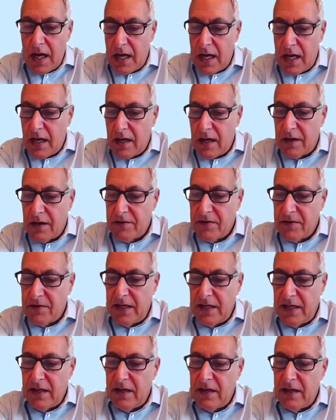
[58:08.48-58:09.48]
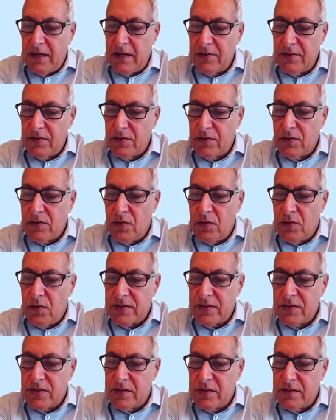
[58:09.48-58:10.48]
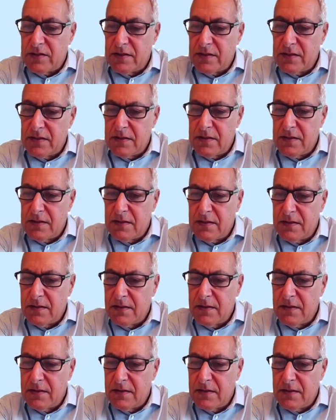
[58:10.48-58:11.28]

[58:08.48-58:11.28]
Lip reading: Are there any other questions?